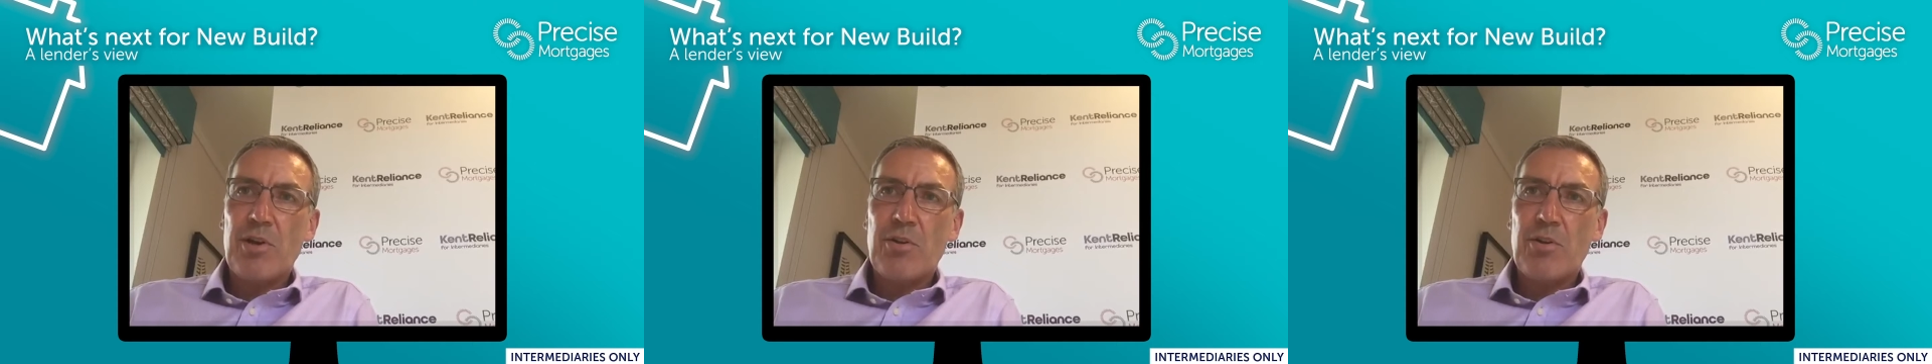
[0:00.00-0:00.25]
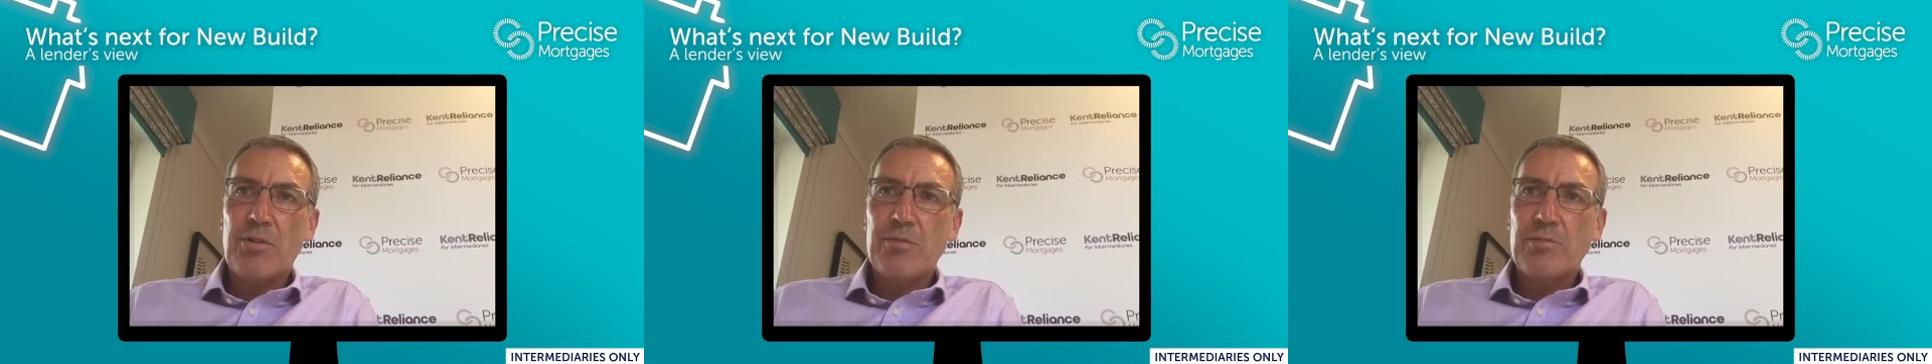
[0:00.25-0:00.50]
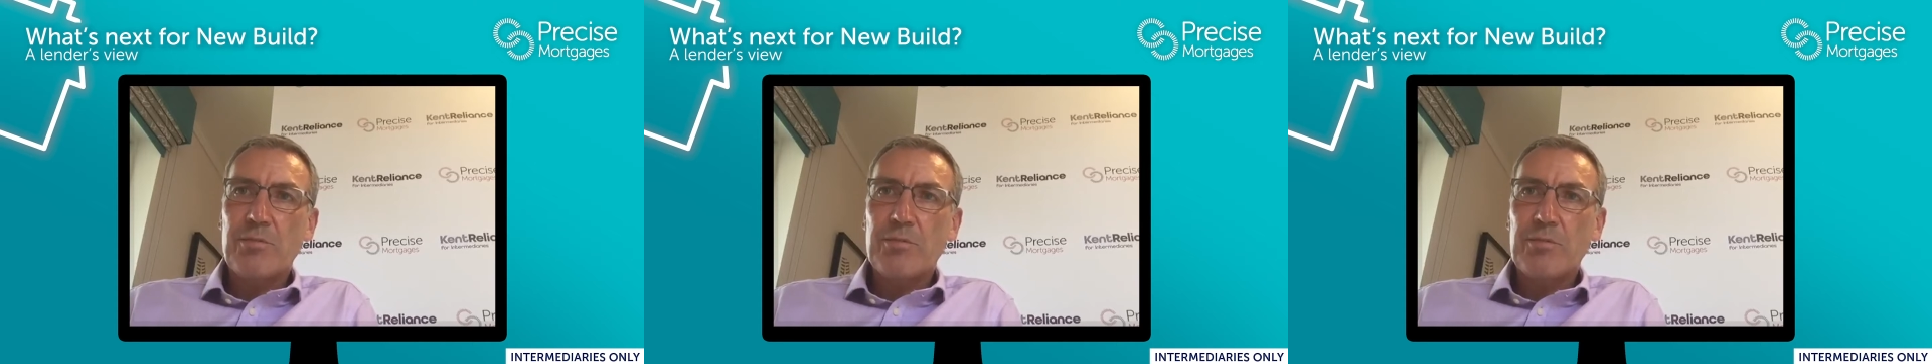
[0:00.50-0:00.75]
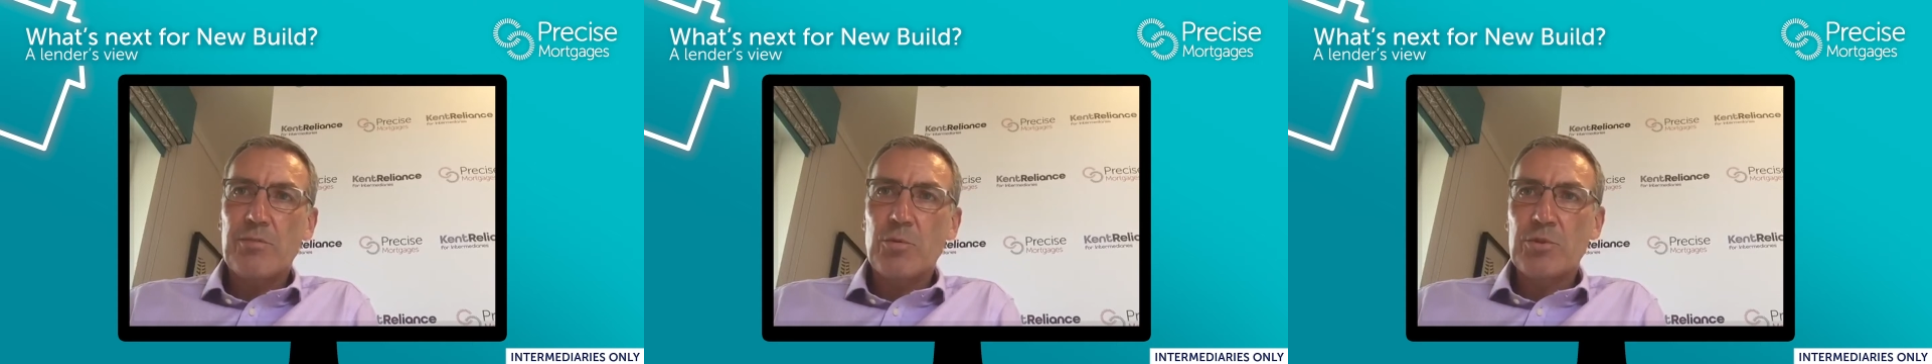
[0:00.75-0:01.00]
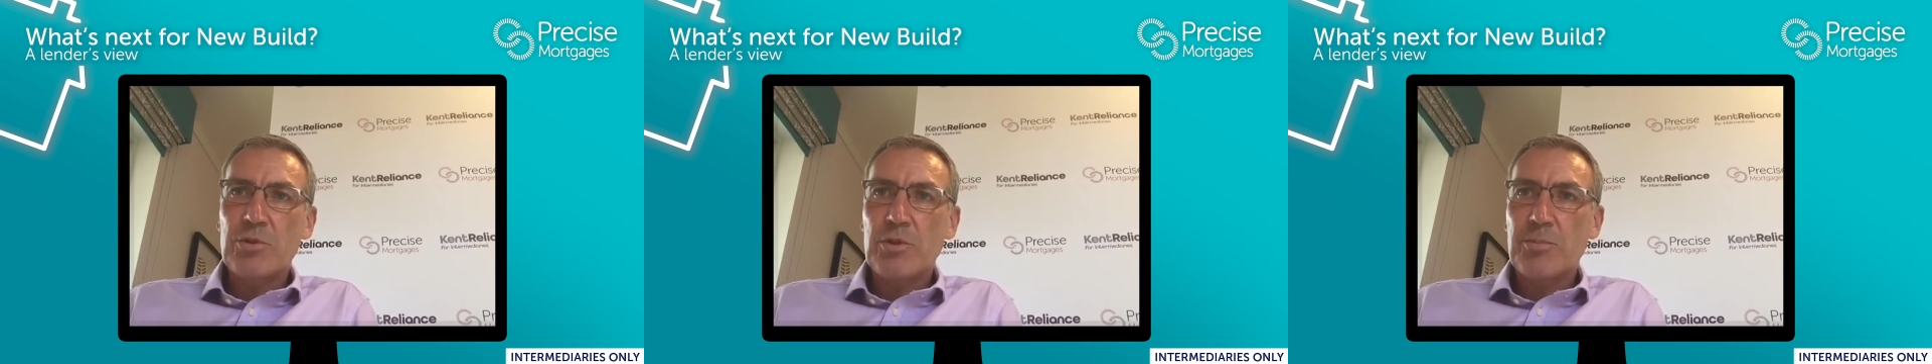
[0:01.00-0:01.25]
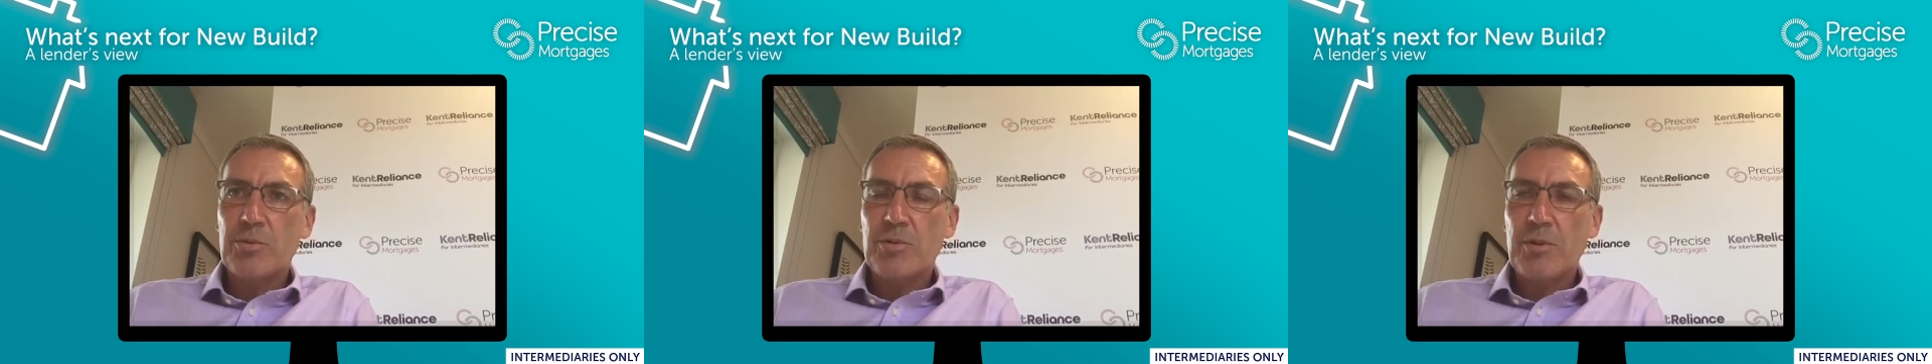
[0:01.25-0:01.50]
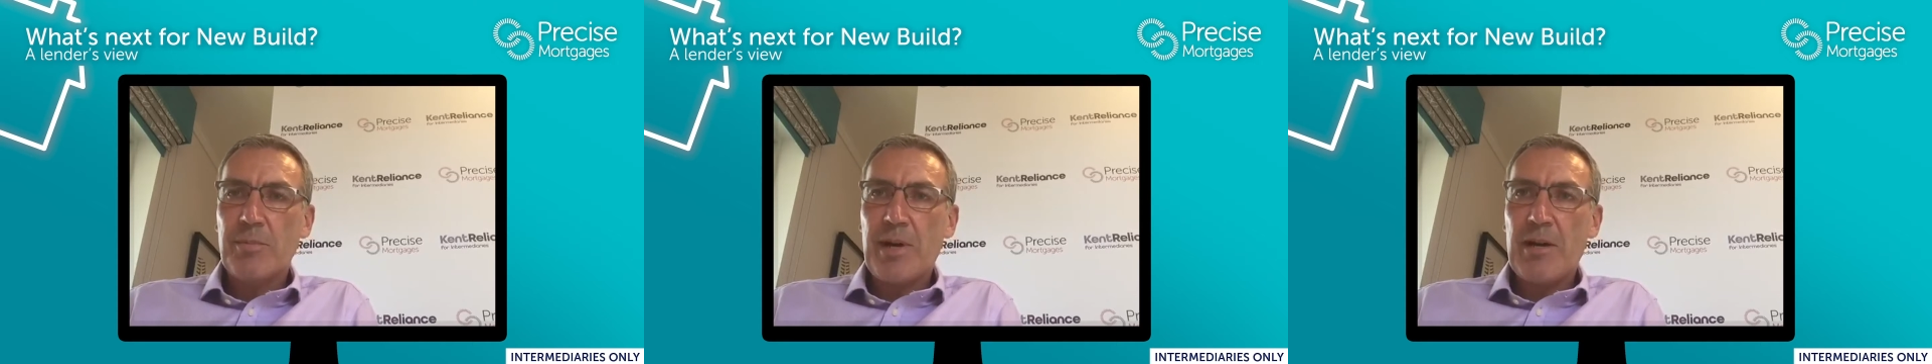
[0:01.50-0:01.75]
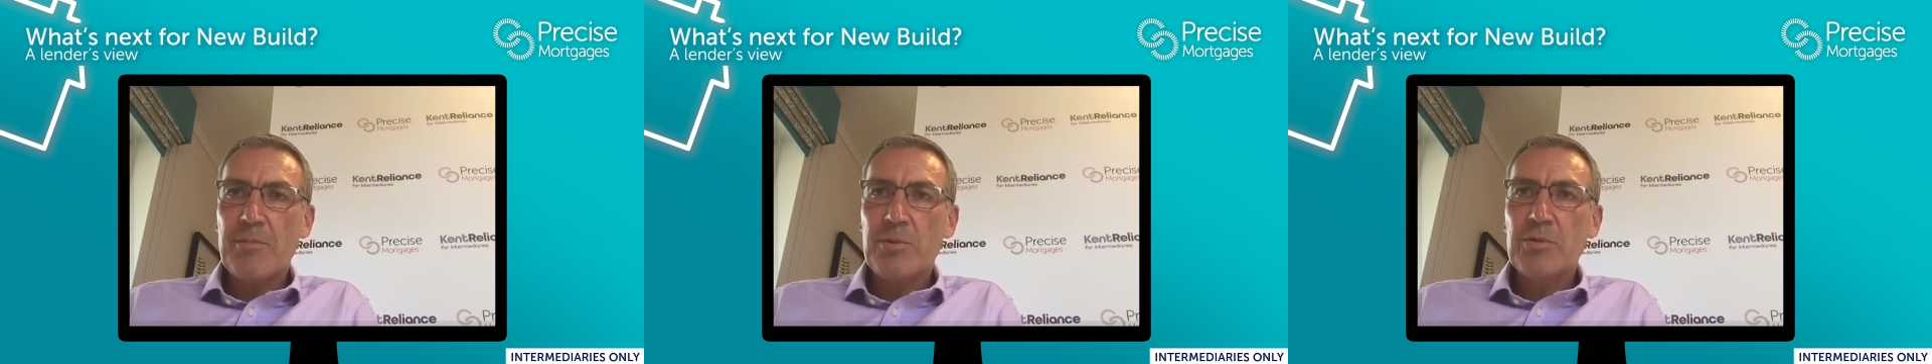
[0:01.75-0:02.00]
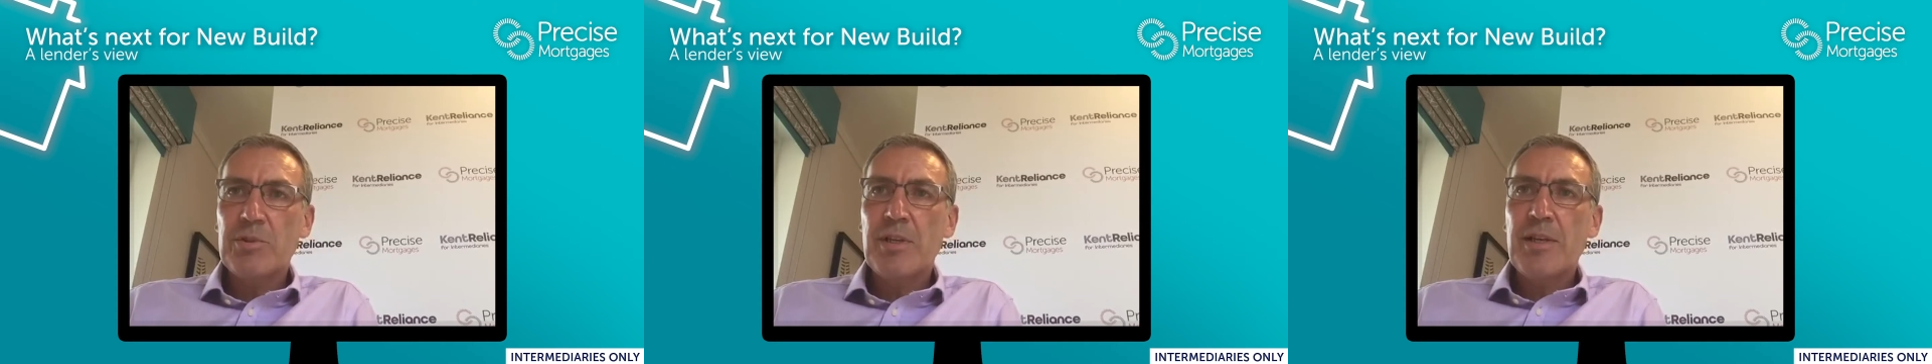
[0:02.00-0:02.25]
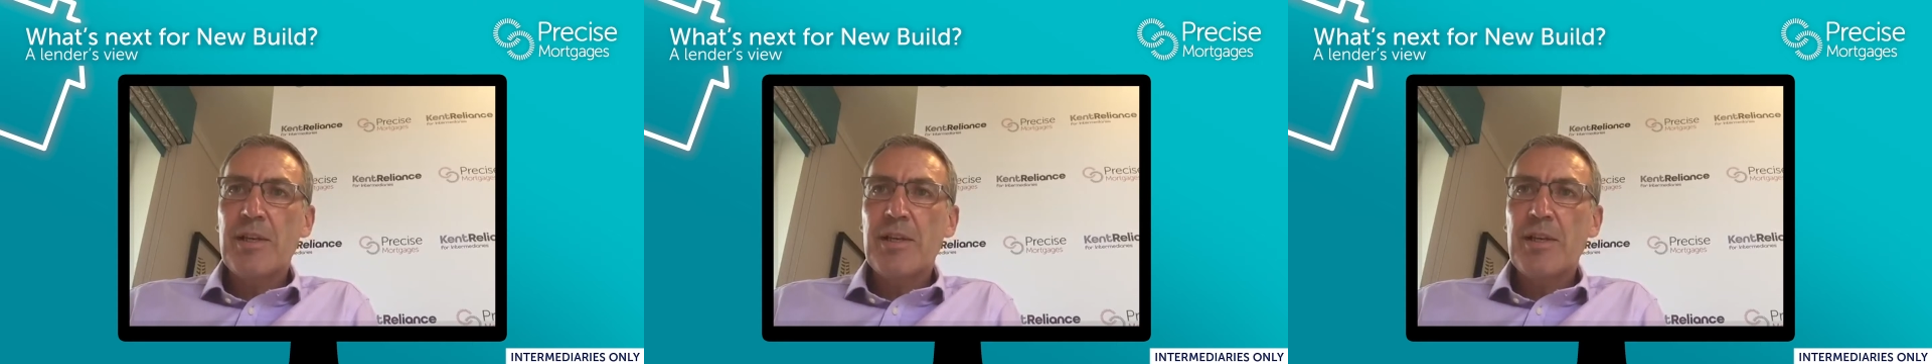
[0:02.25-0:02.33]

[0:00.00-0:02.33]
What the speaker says: on more suitable comparables.